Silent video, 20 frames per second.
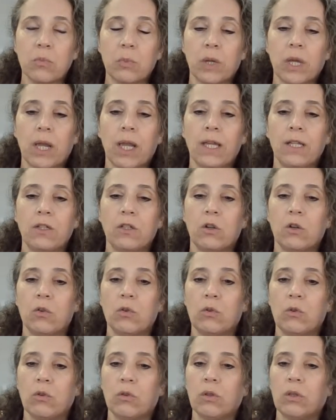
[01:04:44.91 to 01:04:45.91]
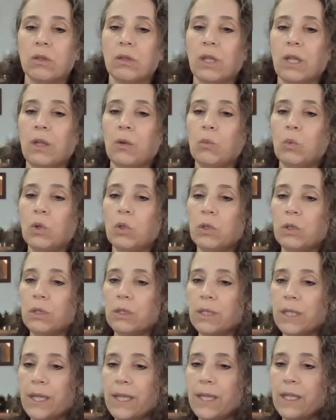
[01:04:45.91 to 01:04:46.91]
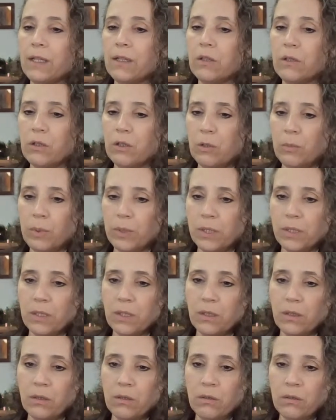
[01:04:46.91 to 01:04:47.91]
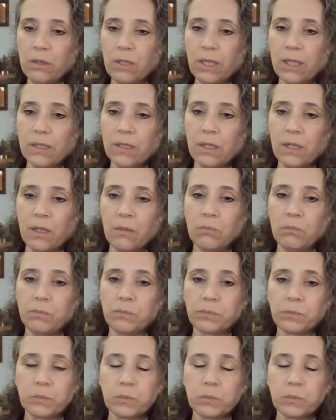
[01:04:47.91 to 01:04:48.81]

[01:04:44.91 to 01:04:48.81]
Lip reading: but I don't know that they will lay clear up until that time.